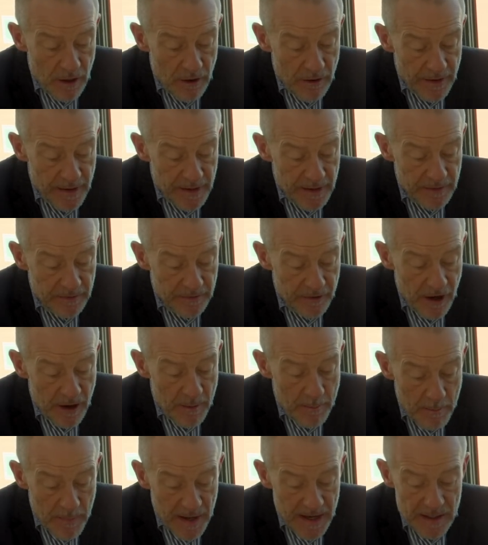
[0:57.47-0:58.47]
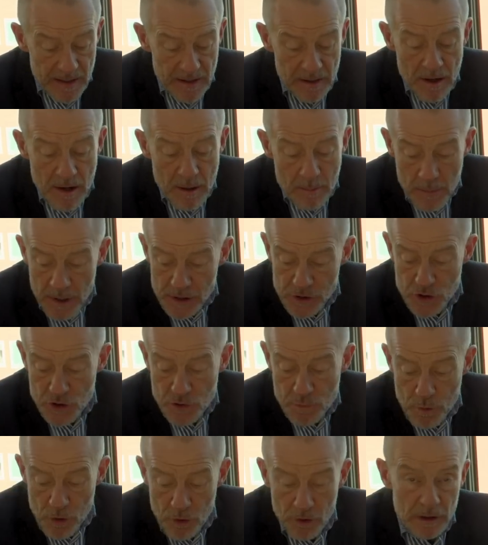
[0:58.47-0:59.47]
are in their make
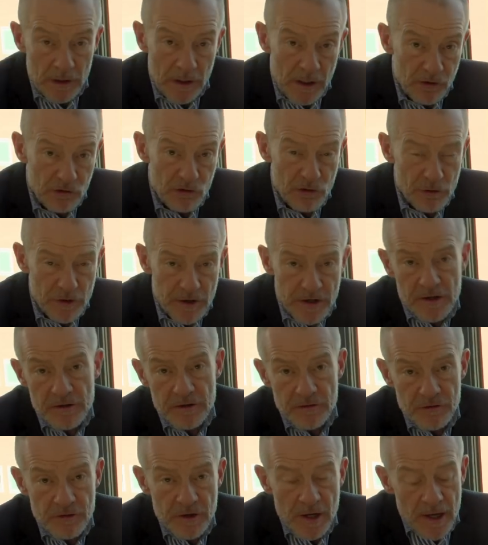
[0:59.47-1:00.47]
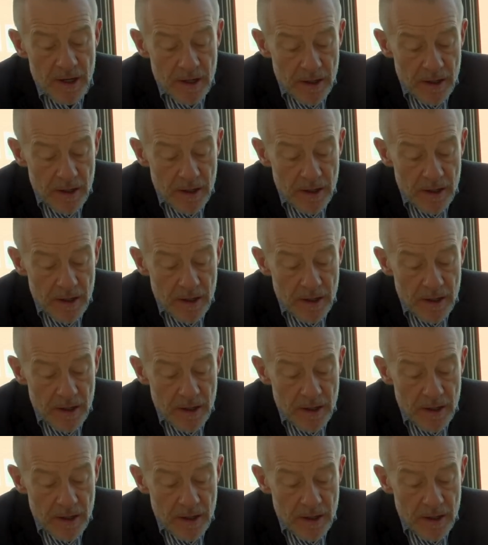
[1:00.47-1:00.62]
much more luxurious